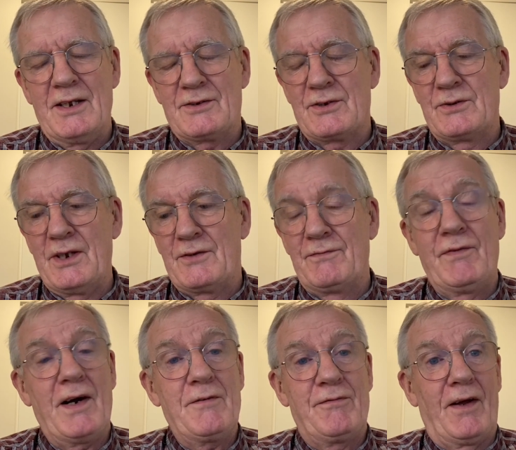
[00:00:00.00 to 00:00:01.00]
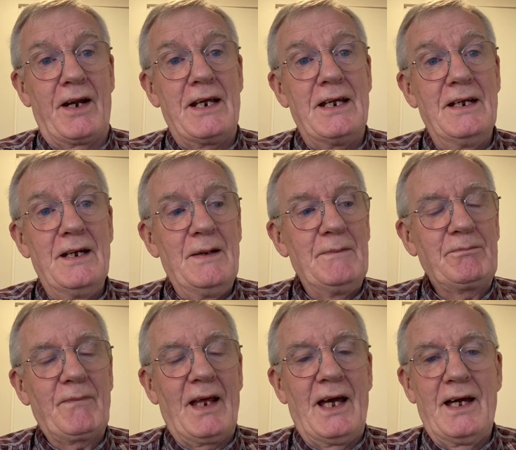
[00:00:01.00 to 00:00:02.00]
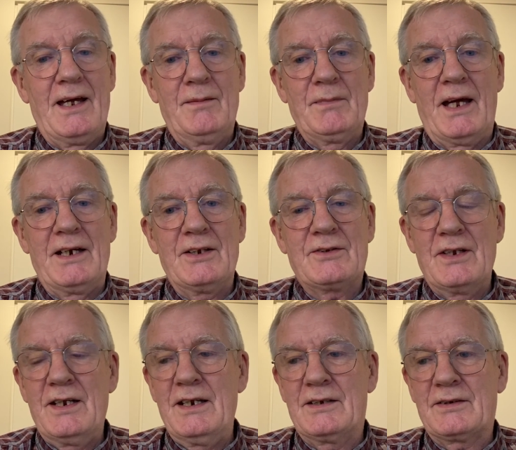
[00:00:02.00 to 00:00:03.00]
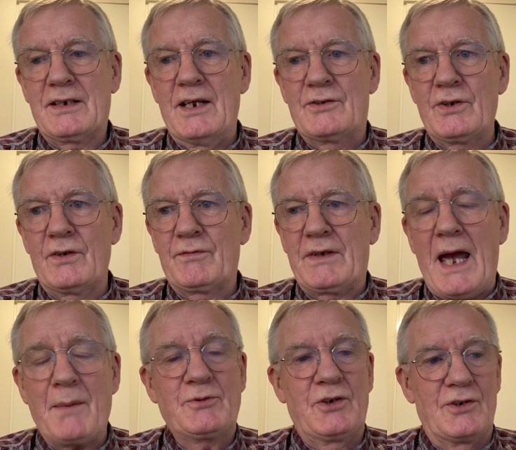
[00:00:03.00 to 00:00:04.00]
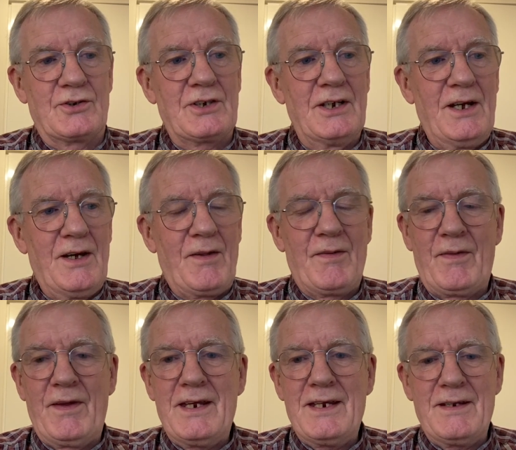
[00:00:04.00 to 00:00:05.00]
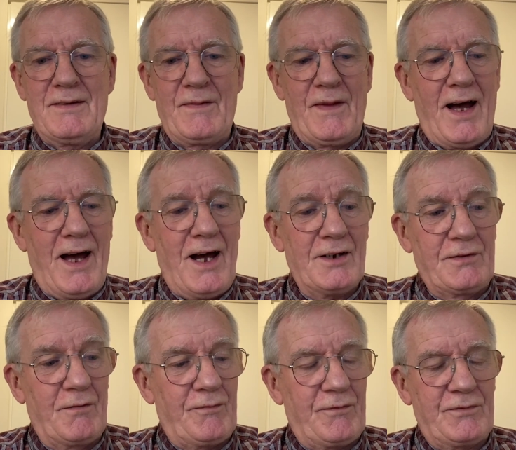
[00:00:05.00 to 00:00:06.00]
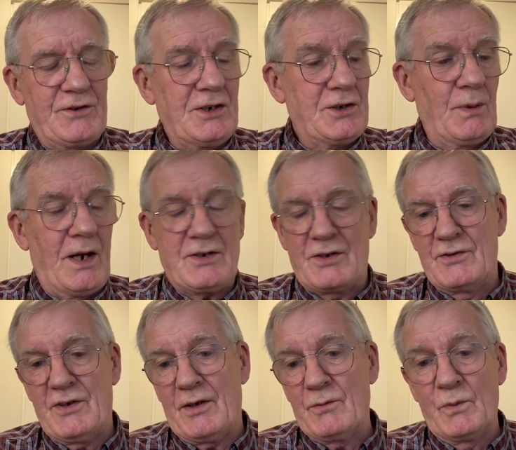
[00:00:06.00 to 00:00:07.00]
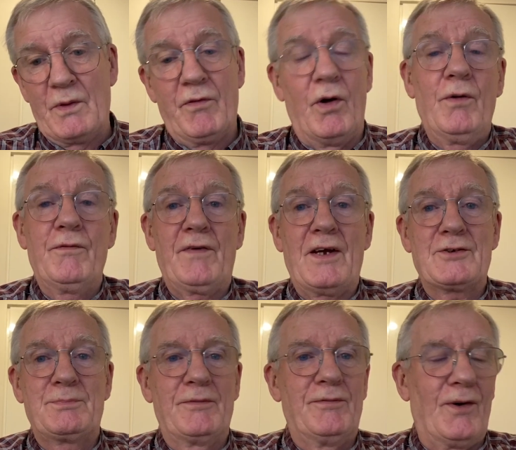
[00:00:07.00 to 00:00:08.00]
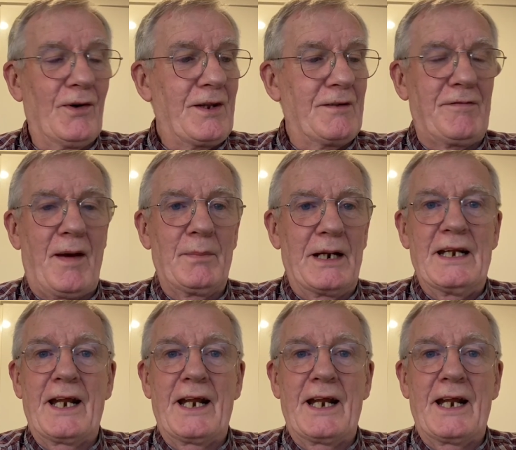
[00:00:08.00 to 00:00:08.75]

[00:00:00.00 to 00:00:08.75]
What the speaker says: It's very funny, and it sort of captures the heart of situations that we've all faced before in the family.